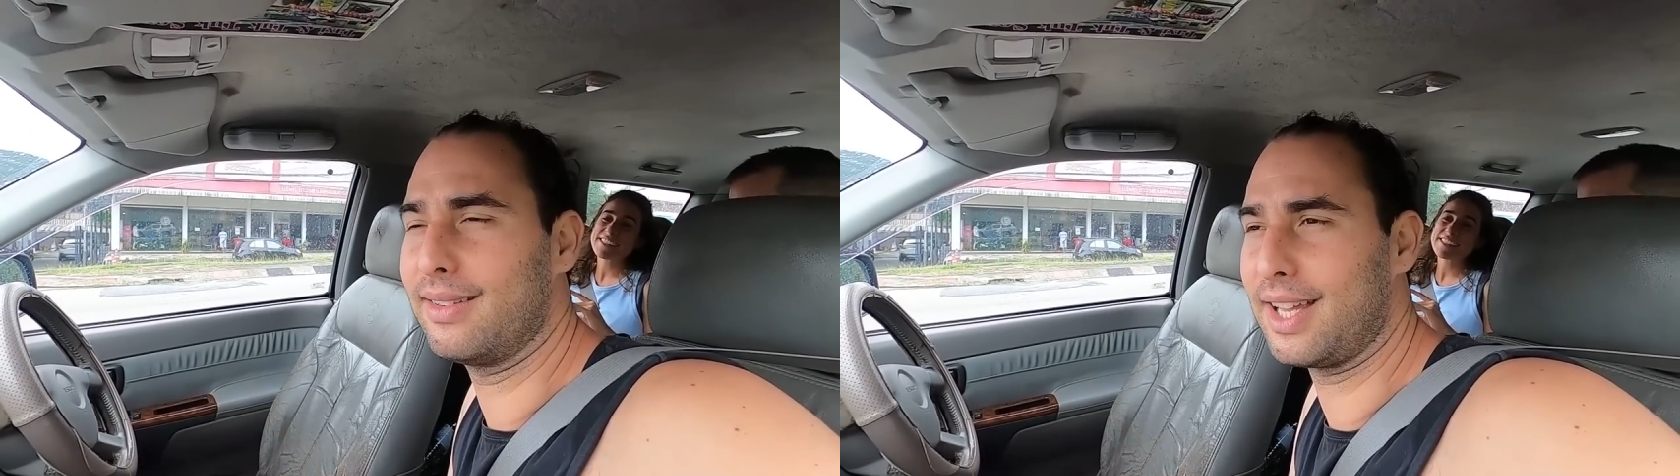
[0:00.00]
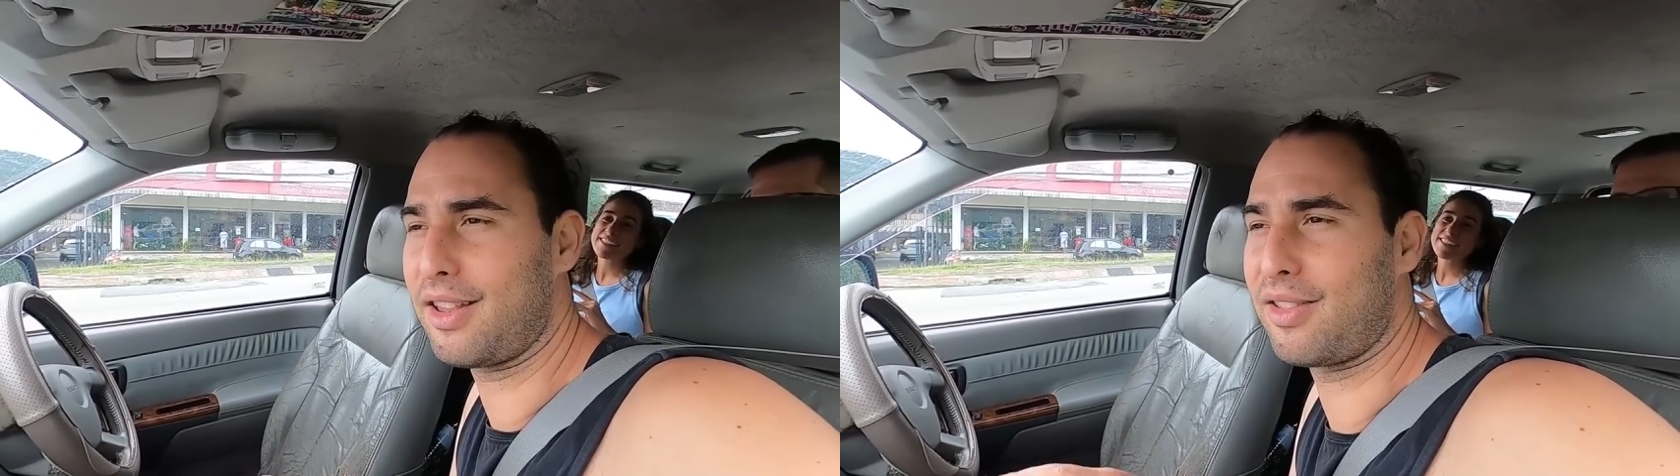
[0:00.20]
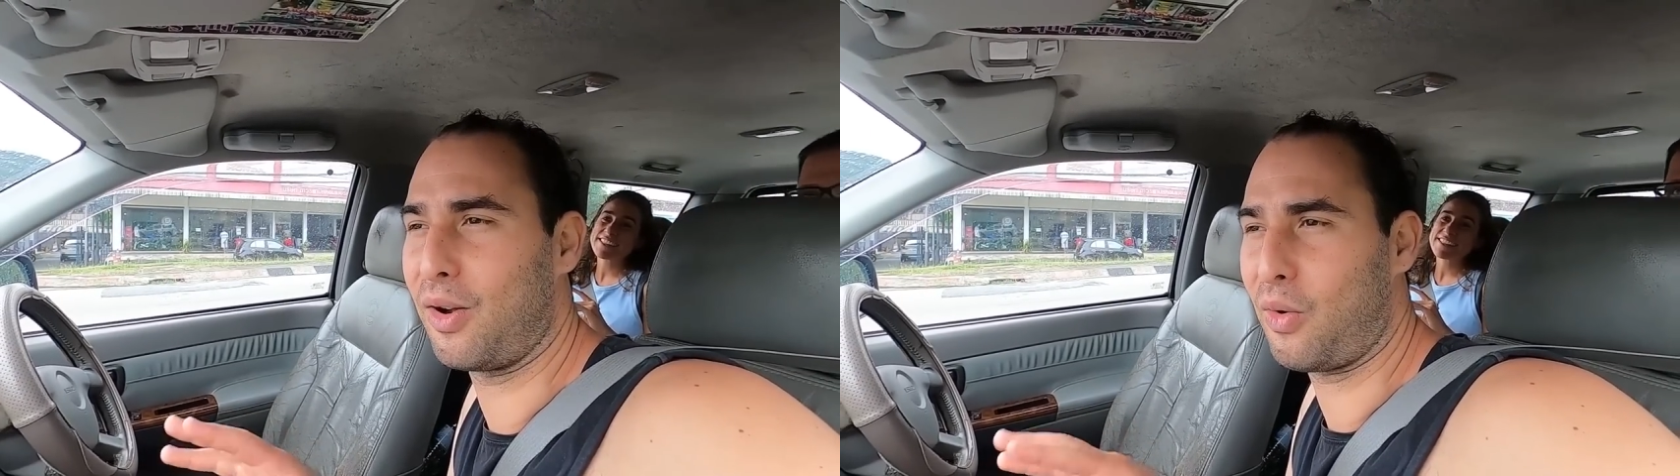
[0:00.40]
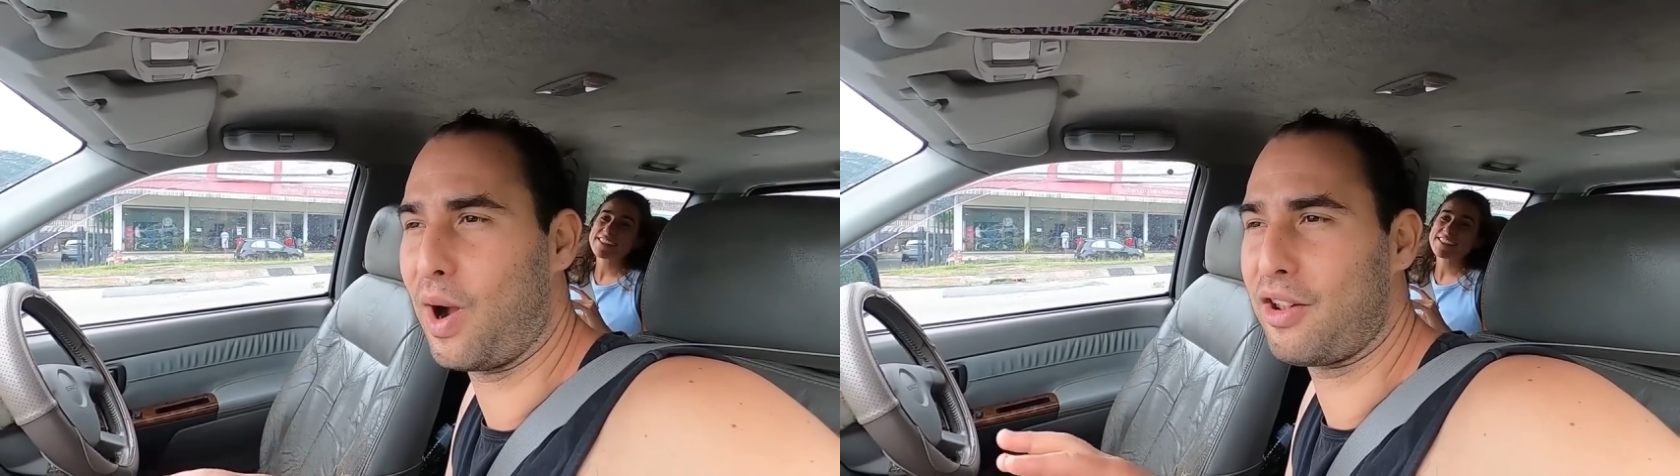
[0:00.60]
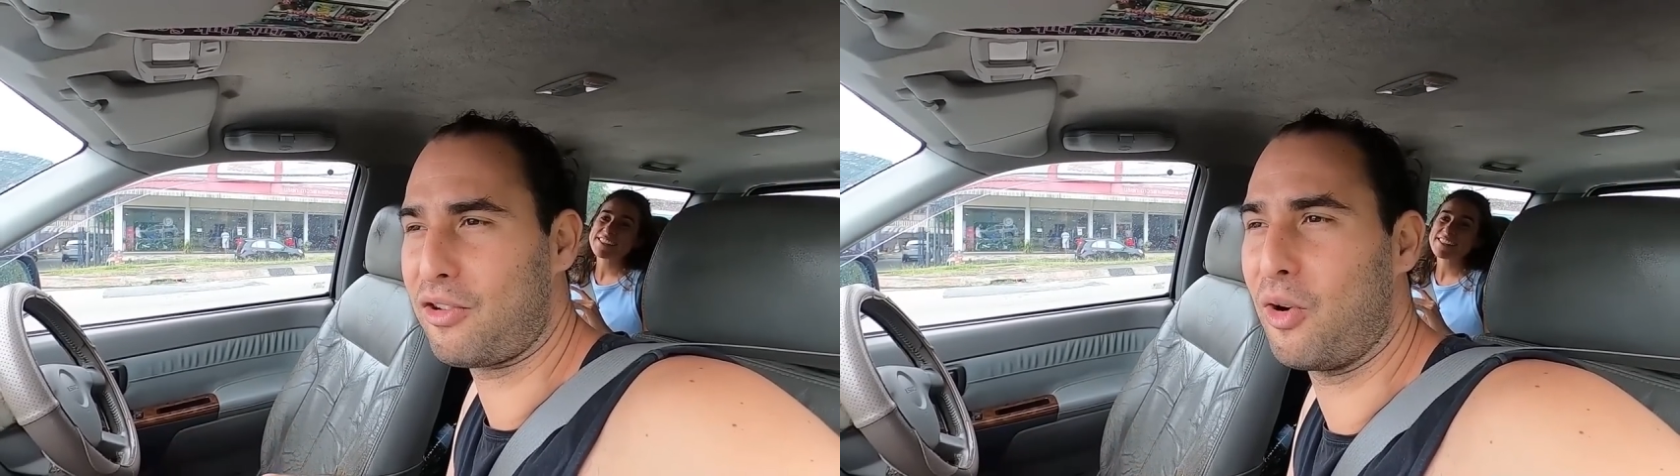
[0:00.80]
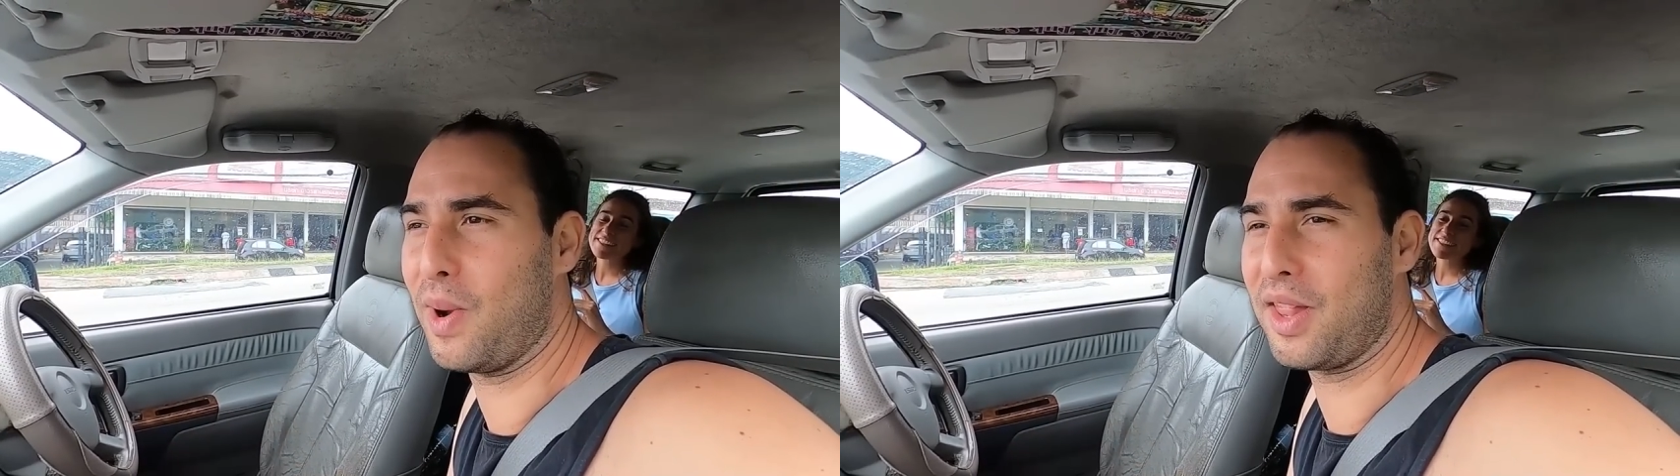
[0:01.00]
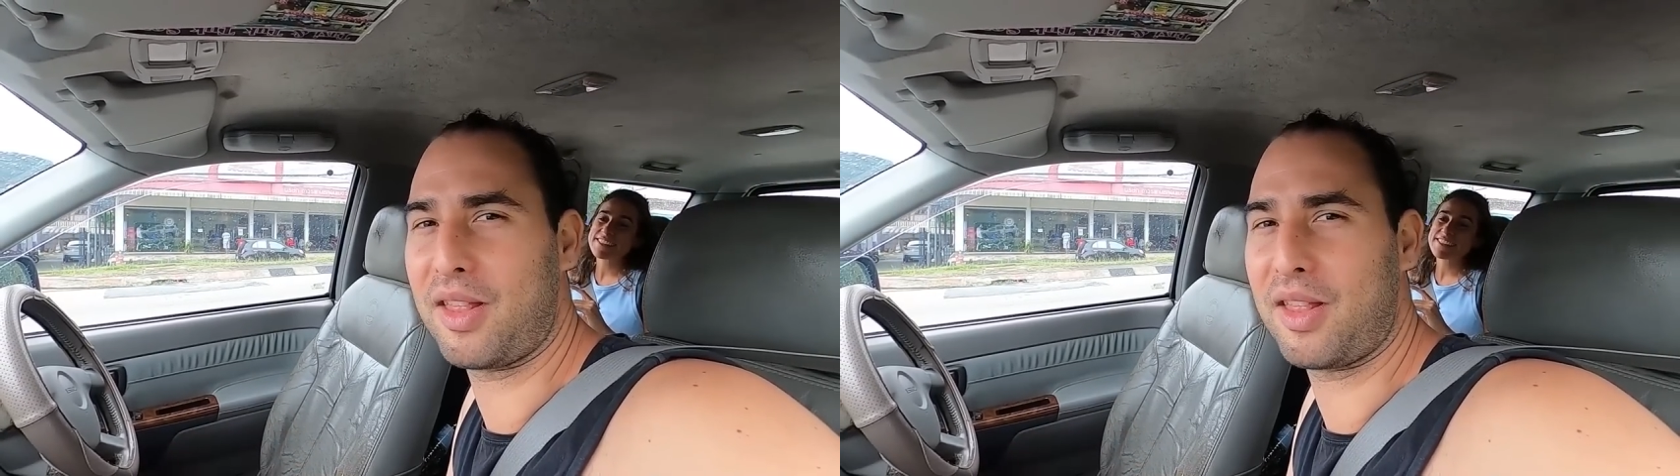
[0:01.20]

They're just not quite sure where